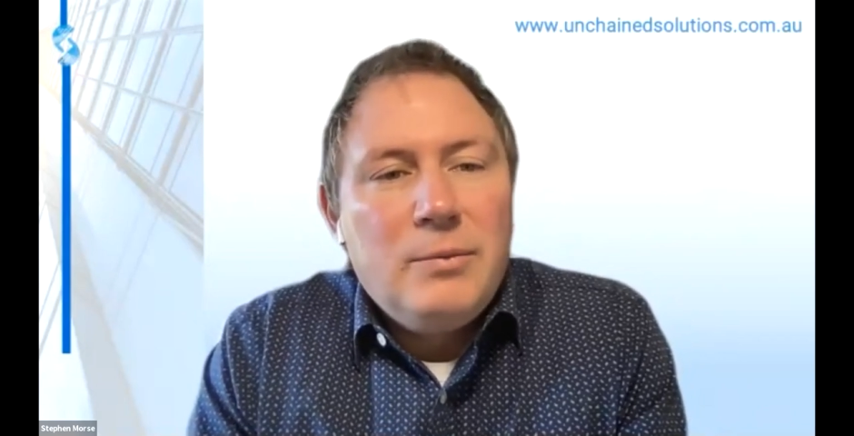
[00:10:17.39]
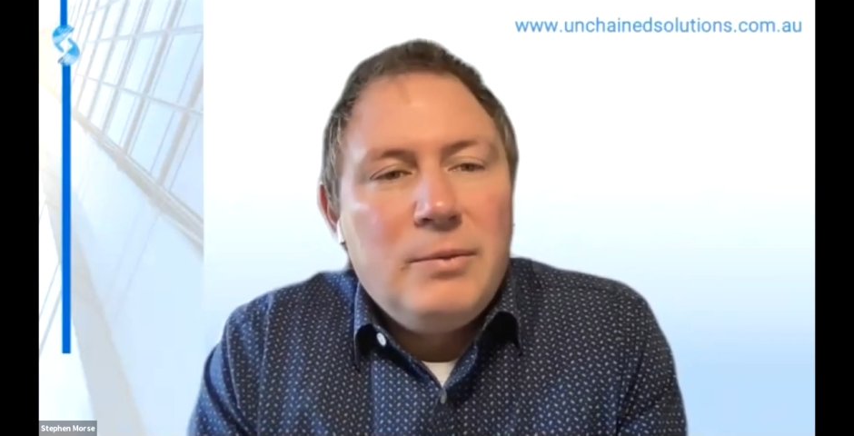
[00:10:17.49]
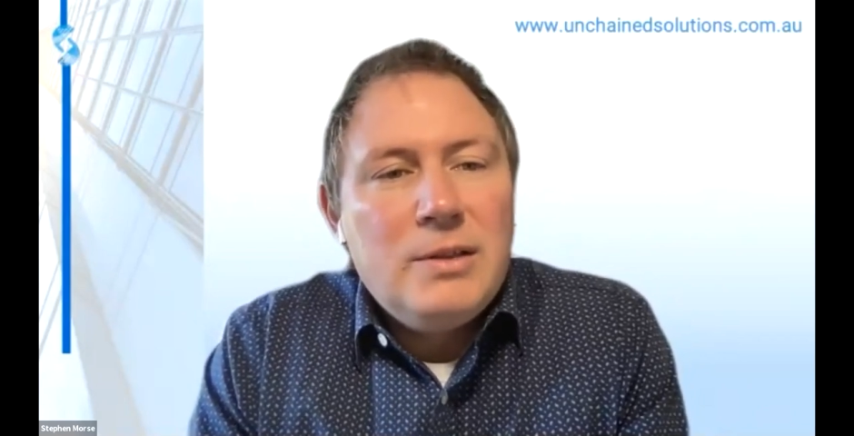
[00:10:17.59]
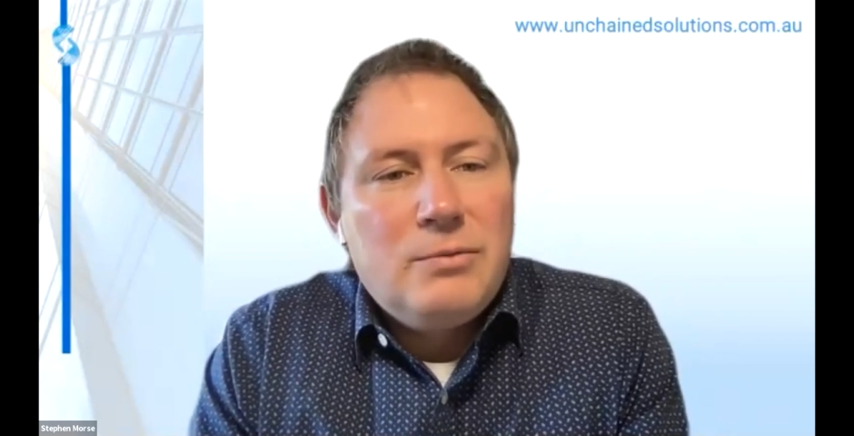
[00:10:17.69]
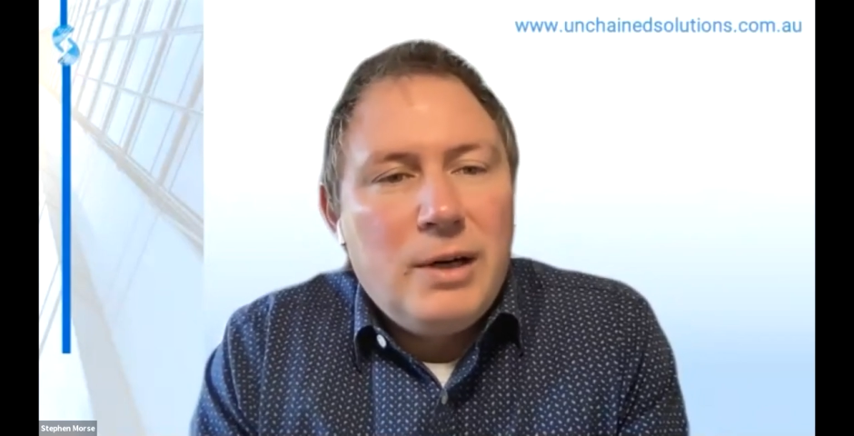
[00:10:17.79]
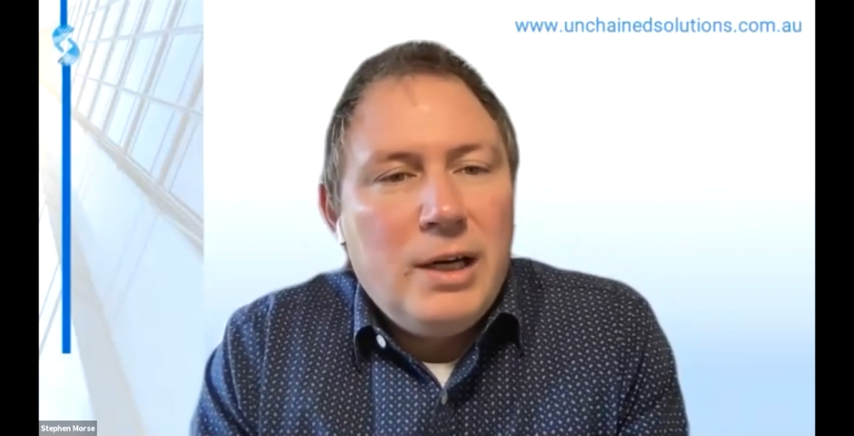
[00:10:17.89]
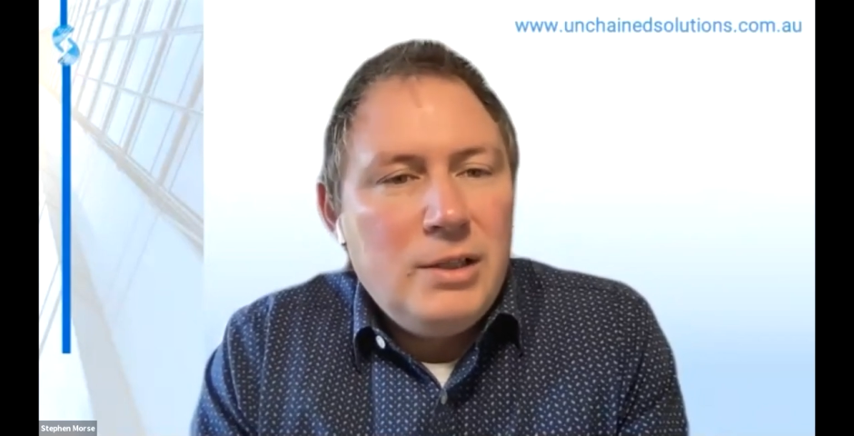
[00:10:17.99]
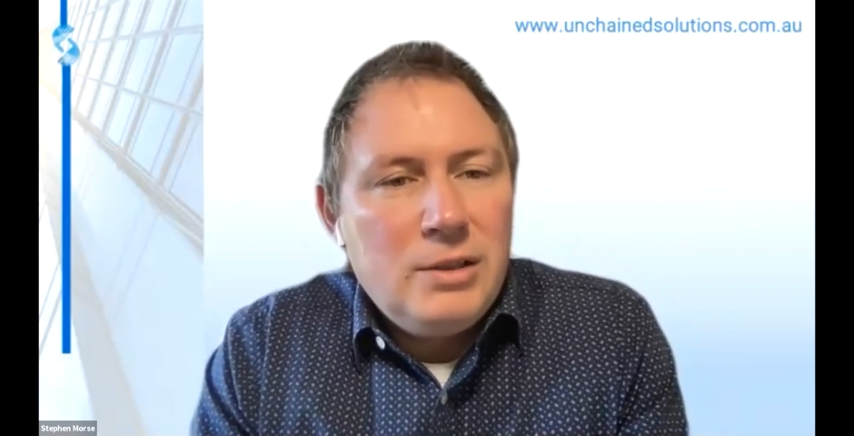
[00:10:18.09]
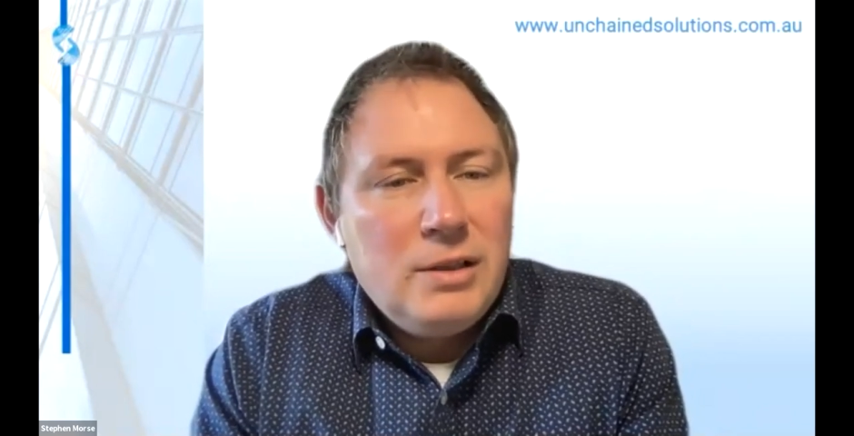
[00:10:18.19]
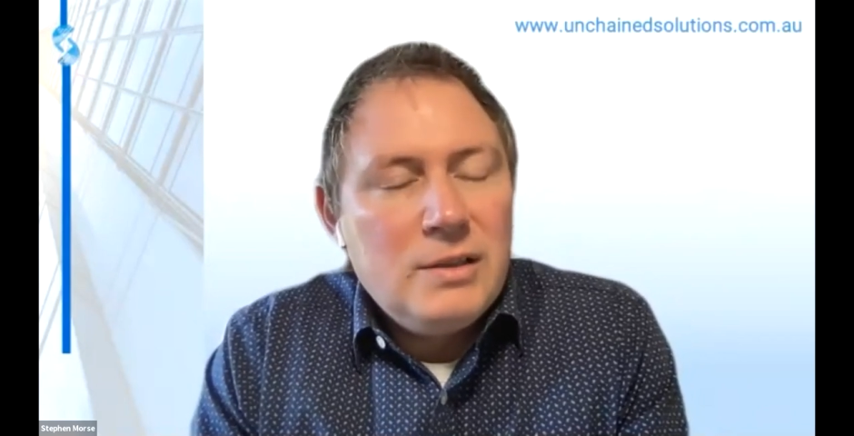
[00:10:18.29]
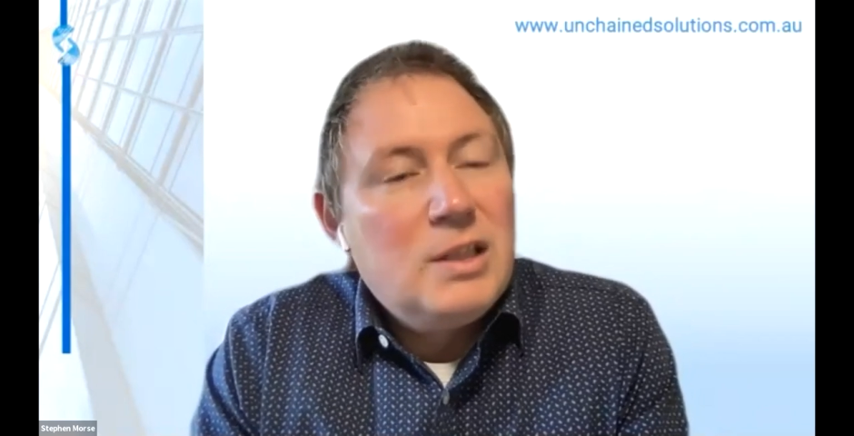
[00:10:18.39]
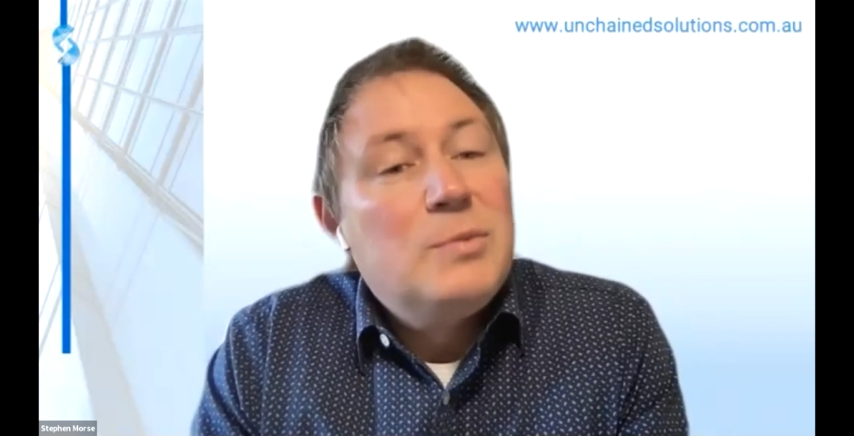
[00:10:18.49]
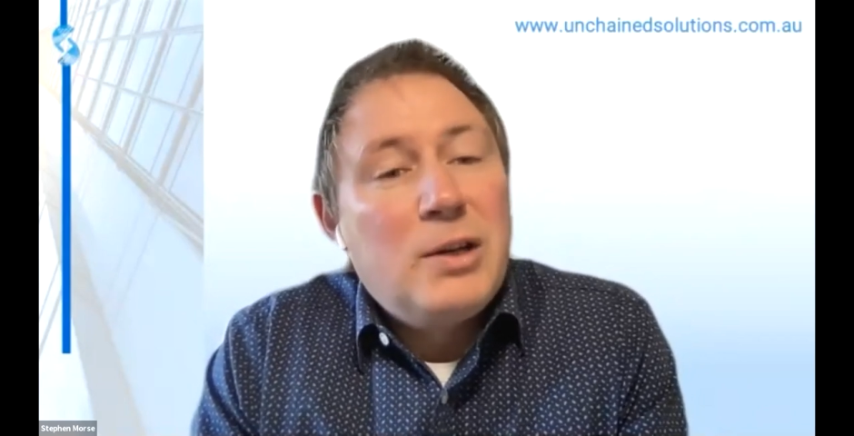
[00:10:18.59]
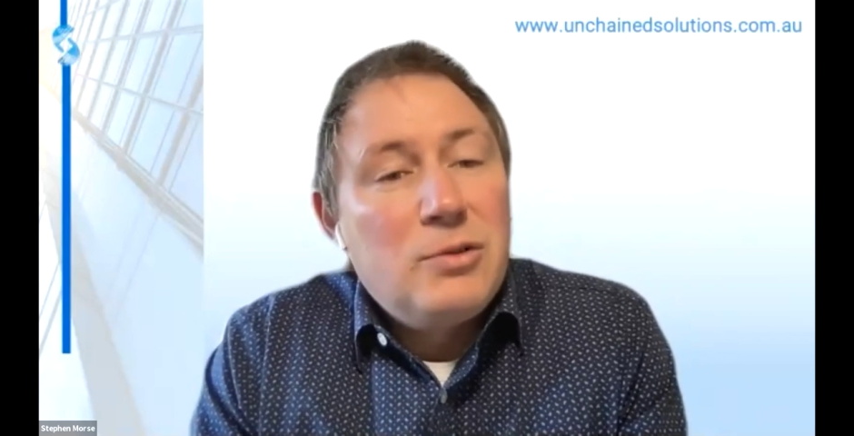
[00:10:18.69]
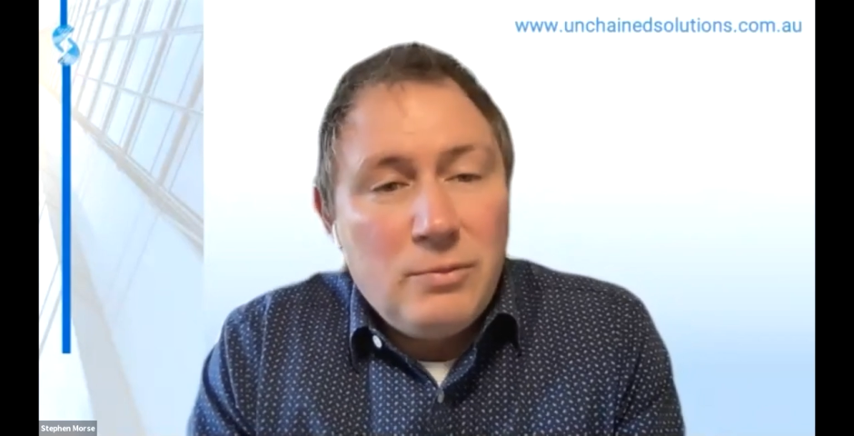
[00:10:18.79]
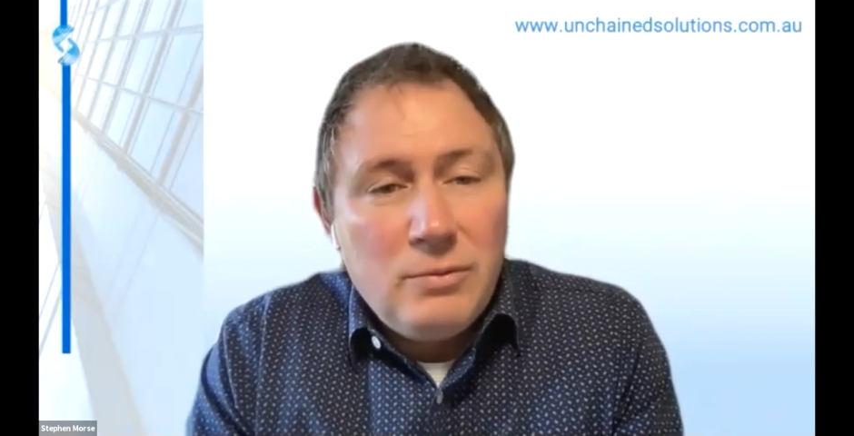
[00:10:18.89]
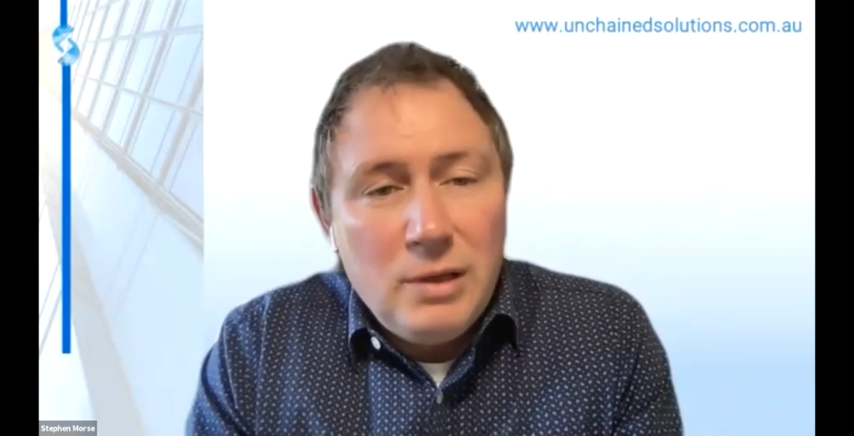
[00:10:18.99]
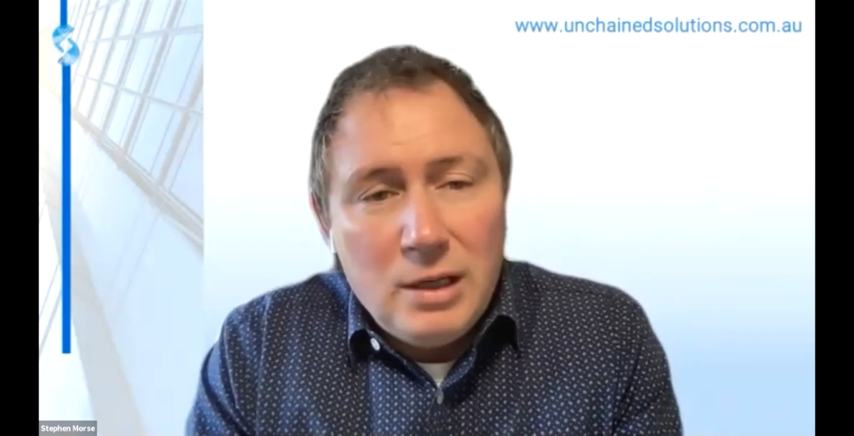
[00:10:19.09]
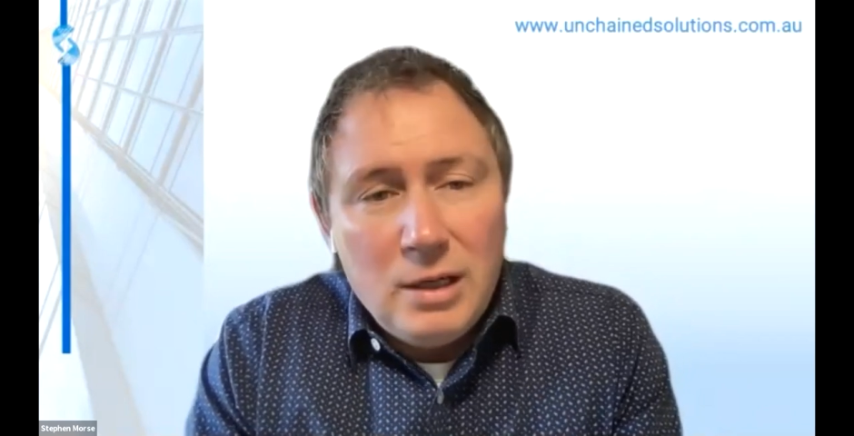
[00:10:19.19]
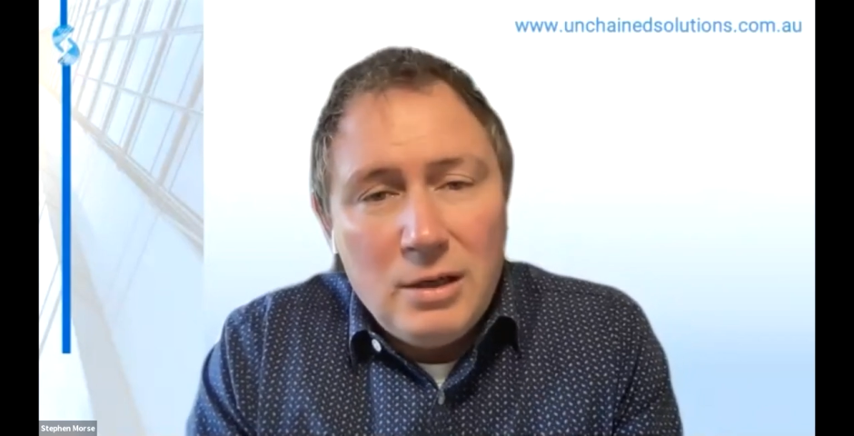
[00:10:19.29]
There's a range. There's a spectrum
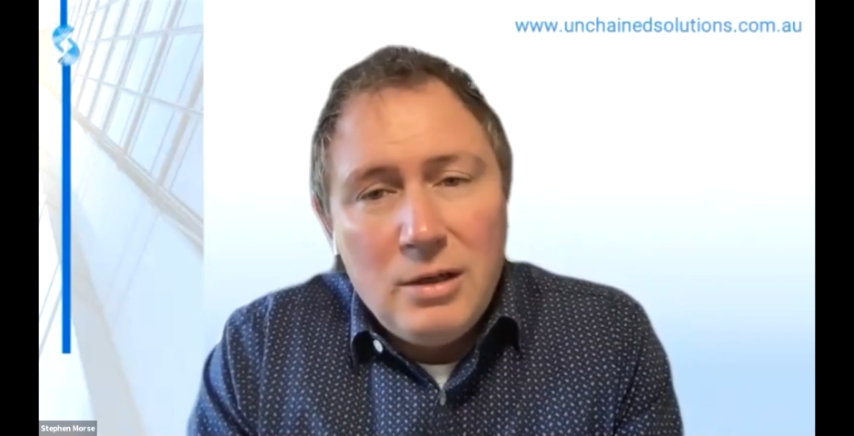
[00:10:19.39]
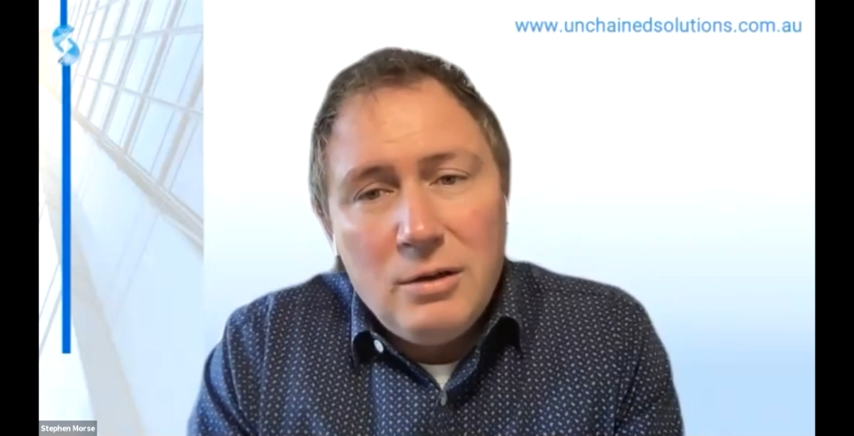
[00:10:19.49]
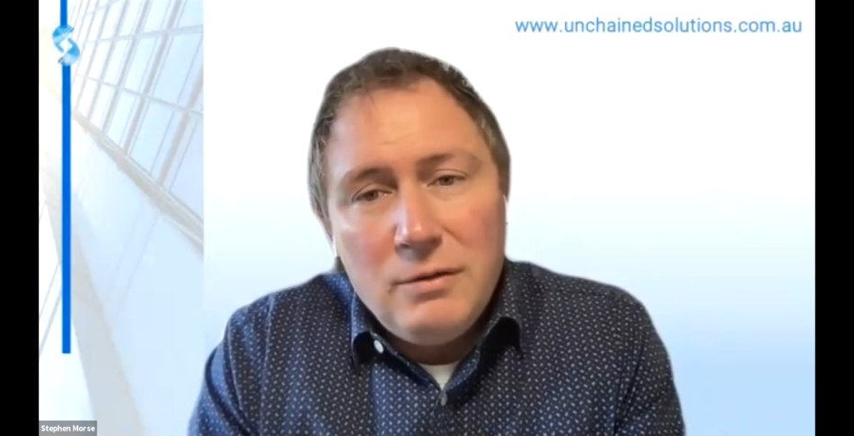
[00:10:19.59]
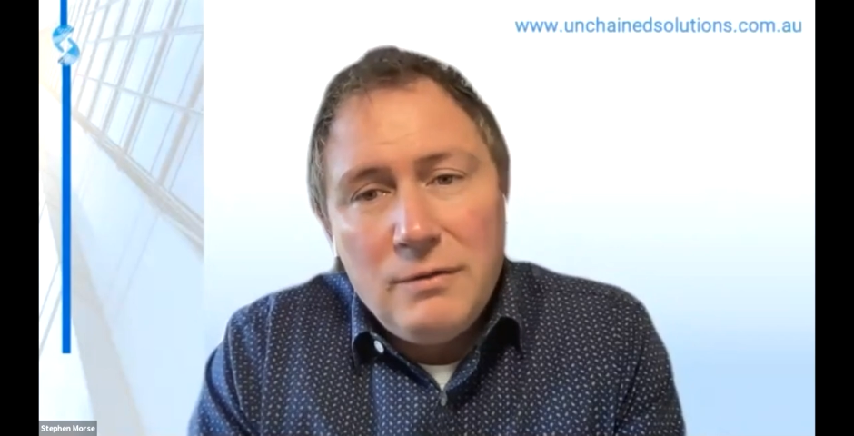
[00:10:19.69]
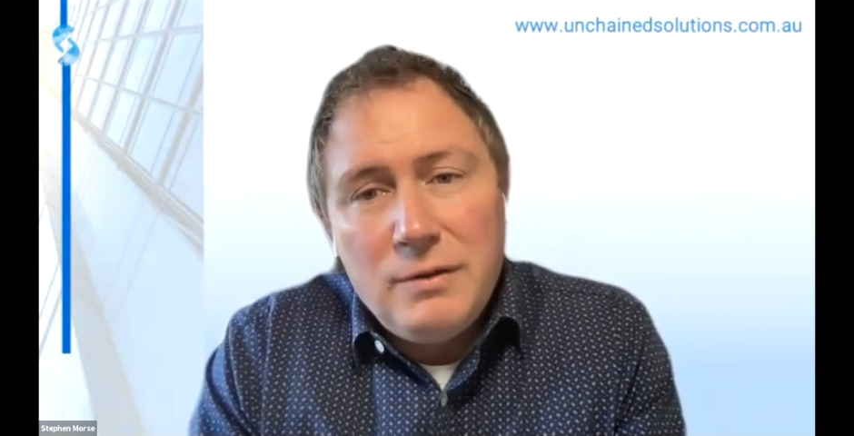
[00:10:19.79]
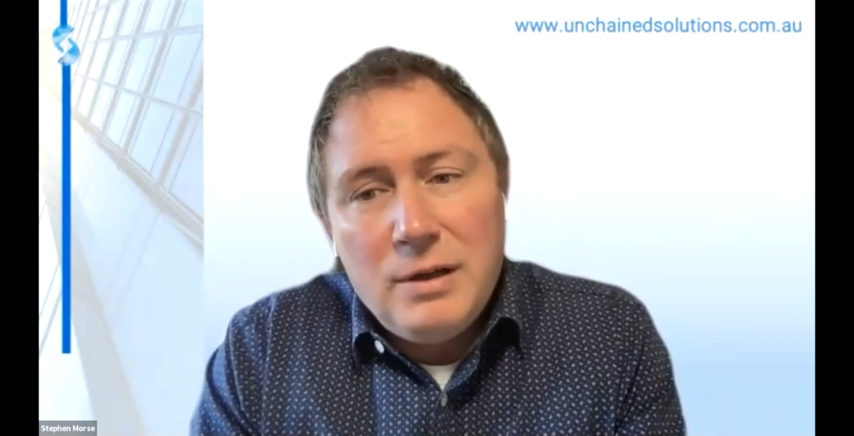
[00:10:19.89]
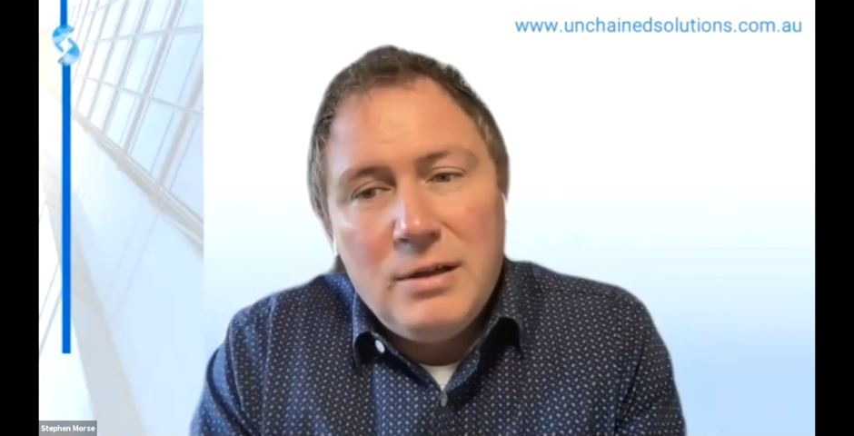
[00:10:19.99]
of